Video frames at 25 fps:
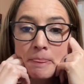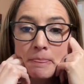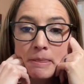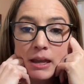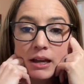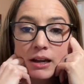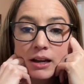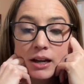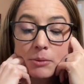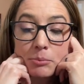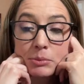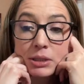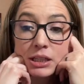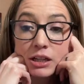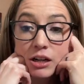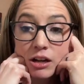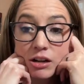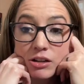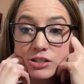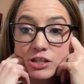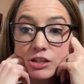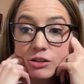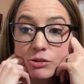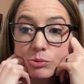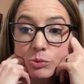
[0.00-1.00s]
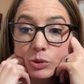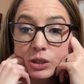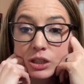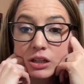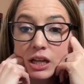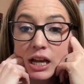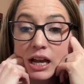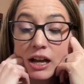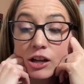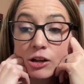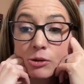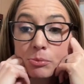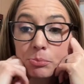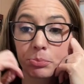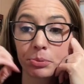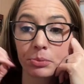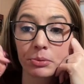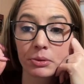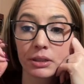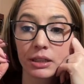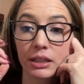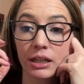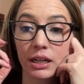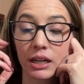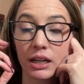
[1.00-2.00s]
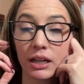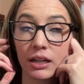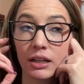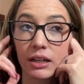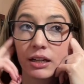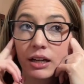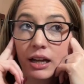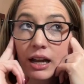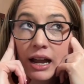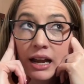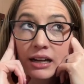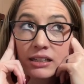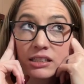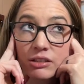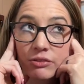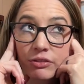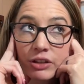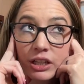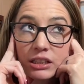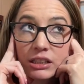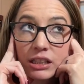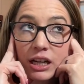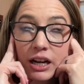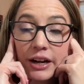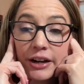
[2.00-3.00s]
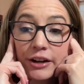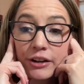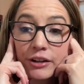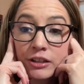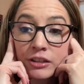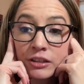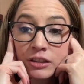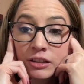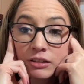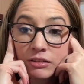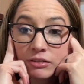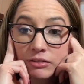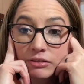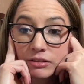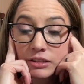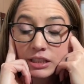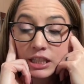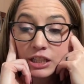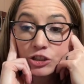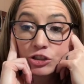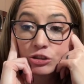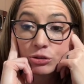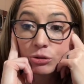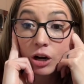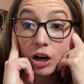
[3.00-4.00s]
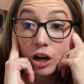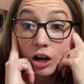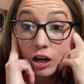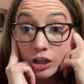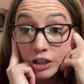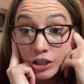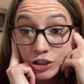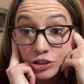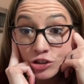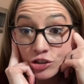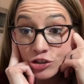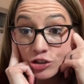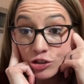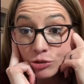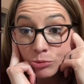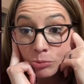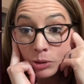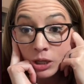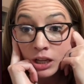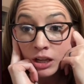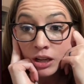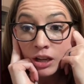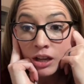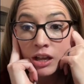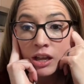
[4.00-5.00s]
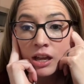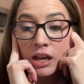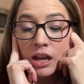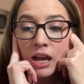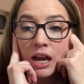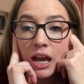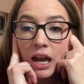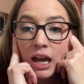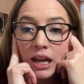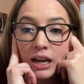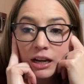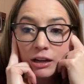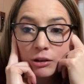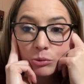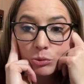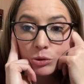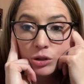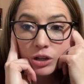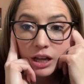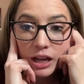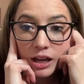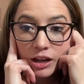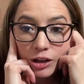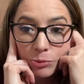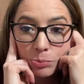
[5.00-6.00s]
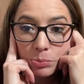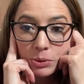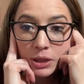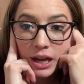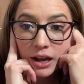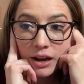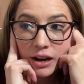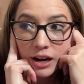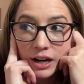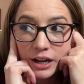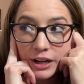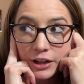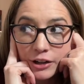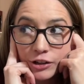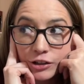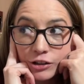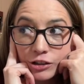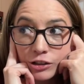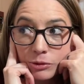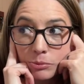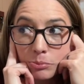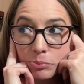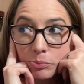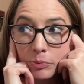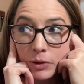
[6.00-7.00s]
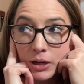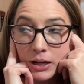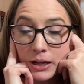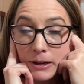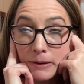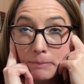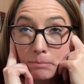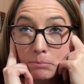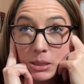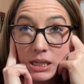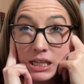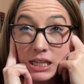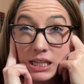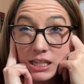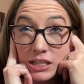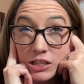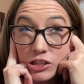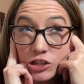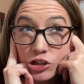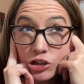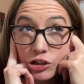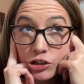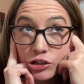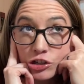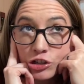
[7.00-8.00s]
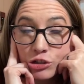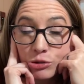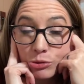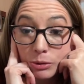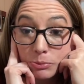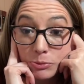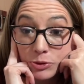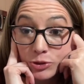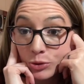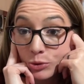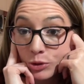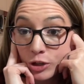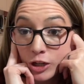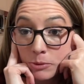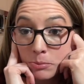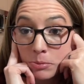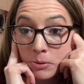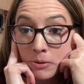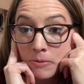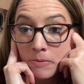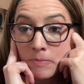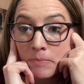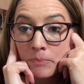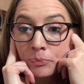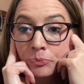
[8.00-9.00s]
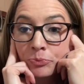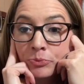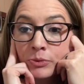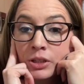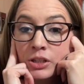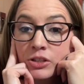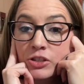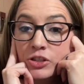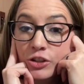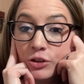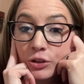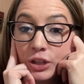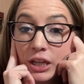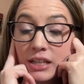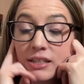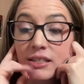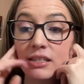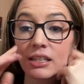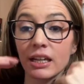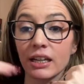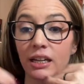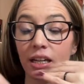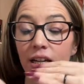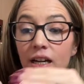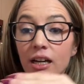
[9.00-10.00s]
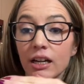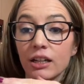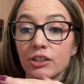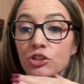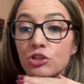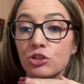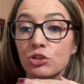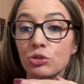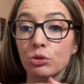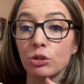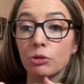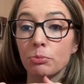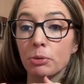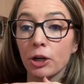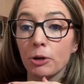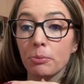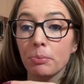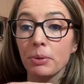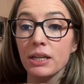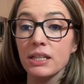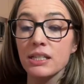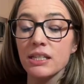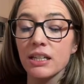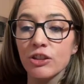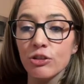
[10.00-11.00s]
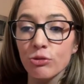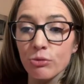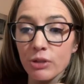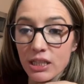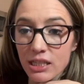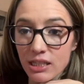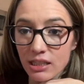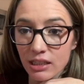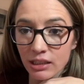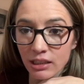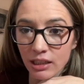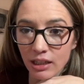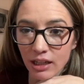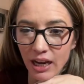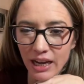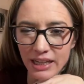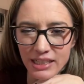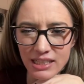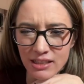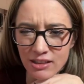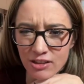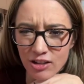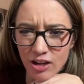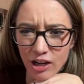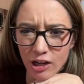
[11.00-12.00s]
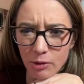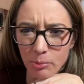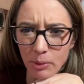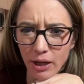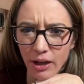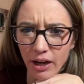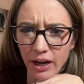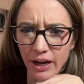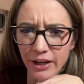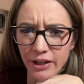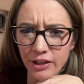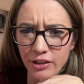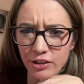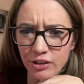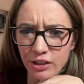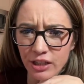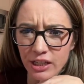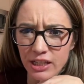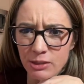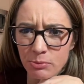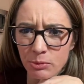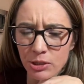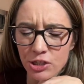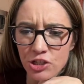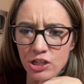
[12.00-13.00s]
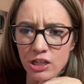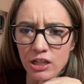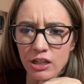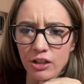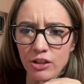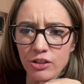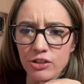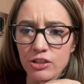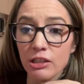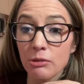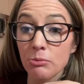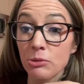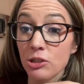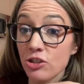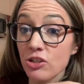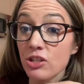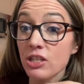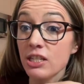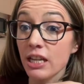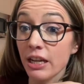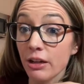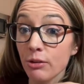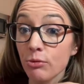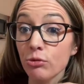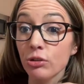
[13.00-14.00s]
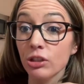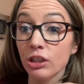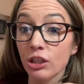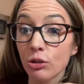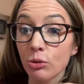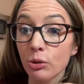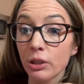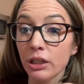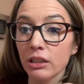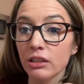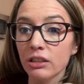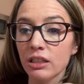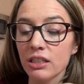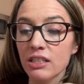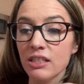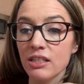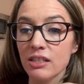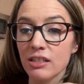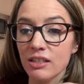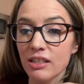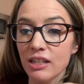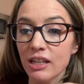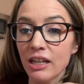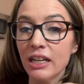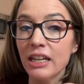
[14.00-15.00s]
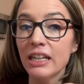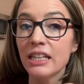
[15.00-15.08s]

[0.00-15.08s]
It also will help activate the iron that you are consuming, and it will help that iron be easier to absorb. So that's like a dual purpose. And the reason I didn't talk about iron as much here, so let me just say really quick, this is